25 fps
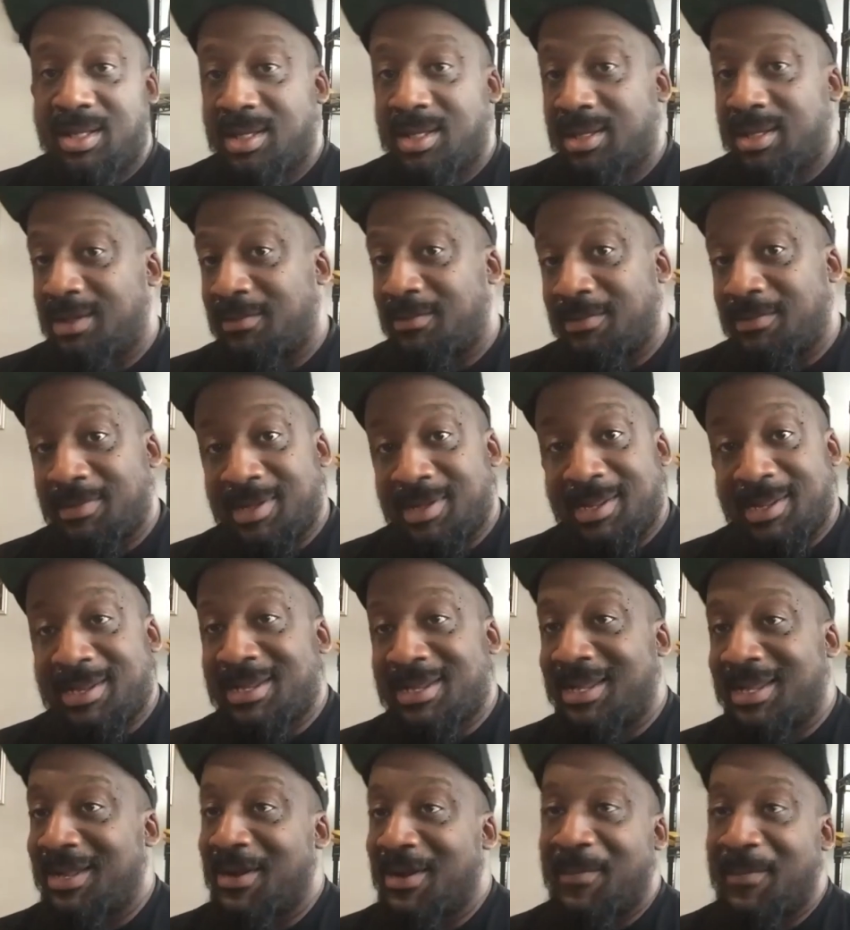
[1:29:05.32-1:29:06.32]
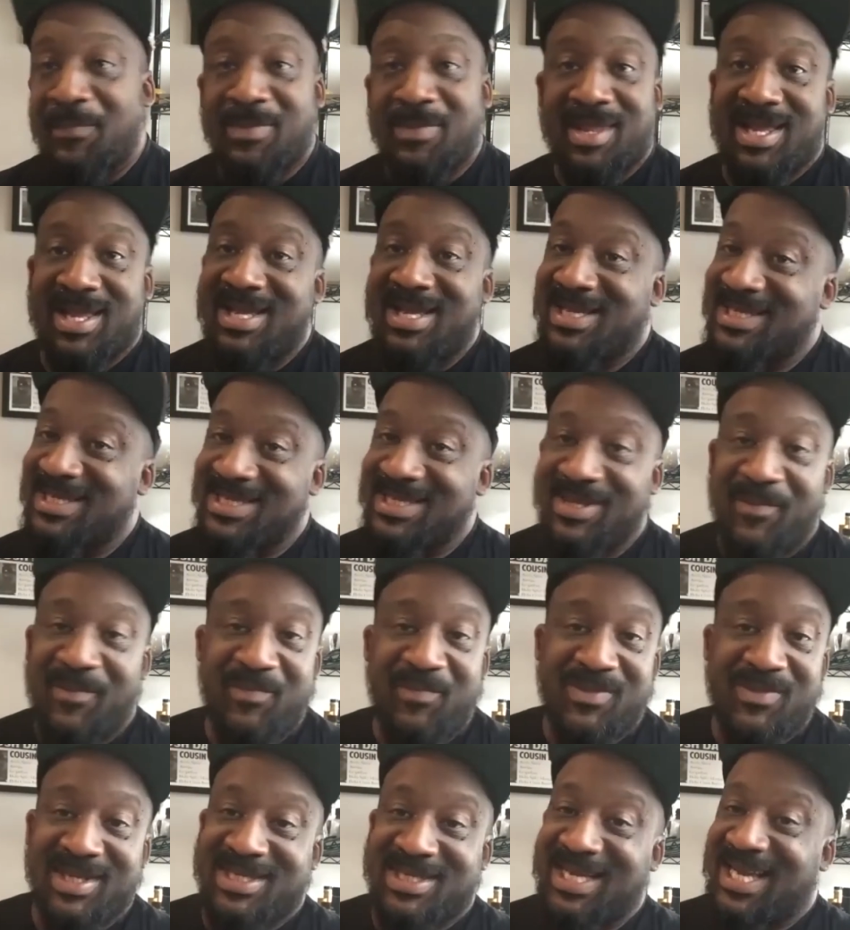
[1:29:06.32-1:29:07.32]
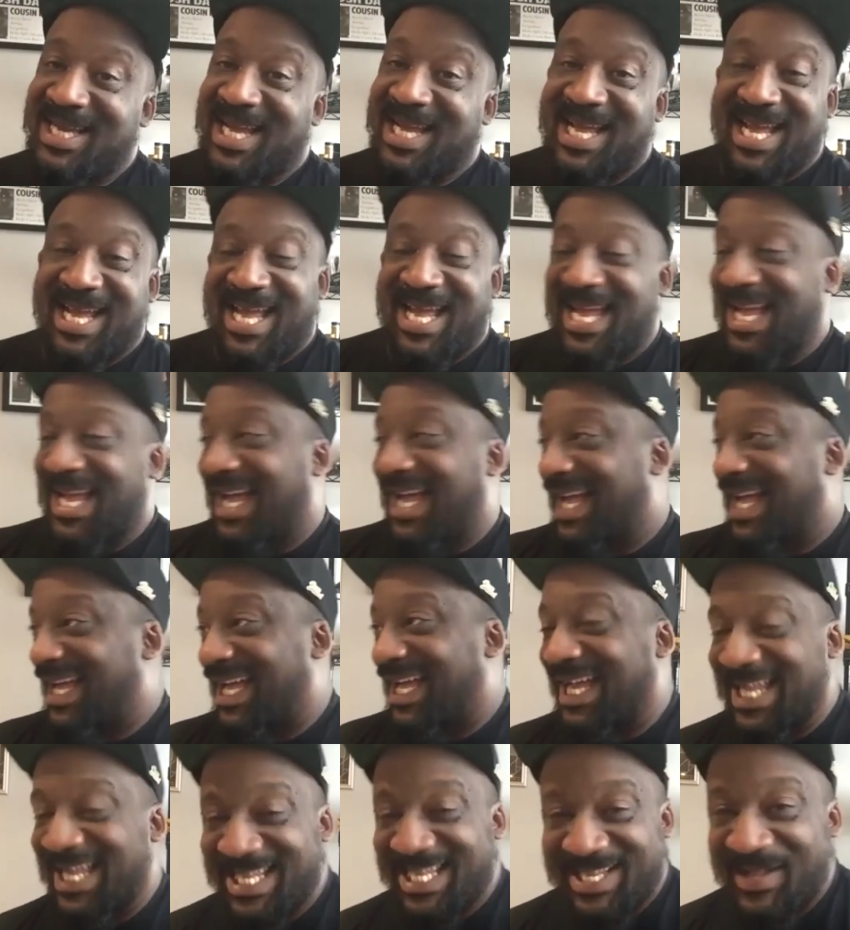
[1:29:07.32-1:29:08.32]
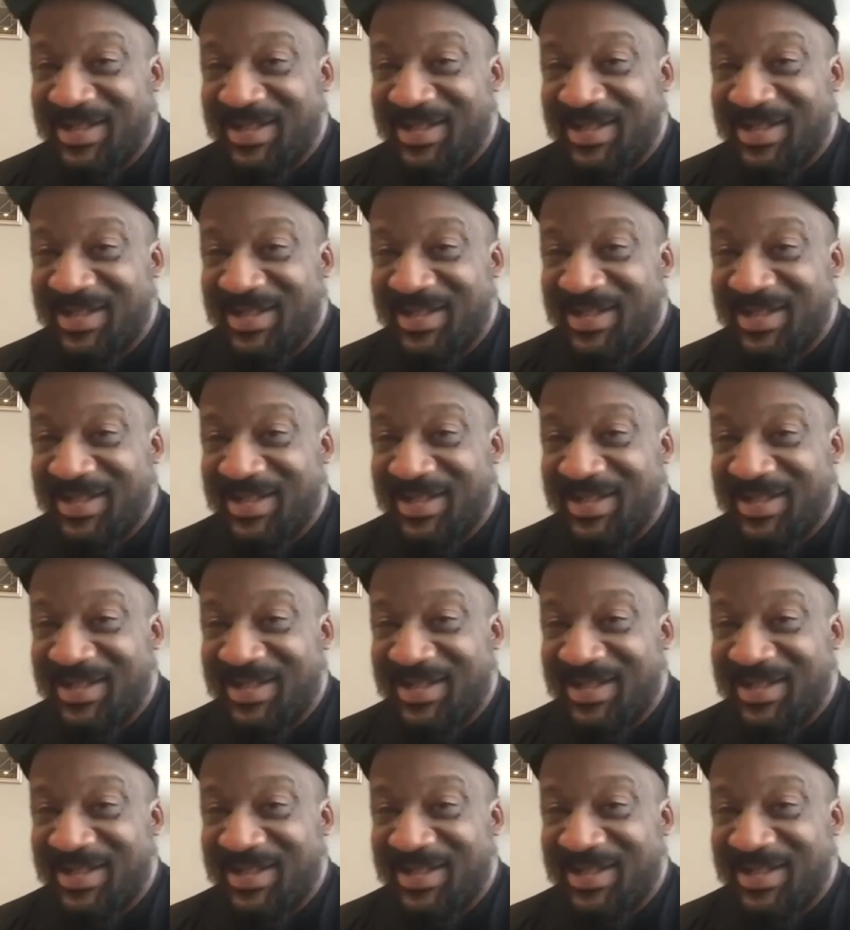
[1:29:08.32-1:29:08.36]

hey man, I'm out here grinding, dog.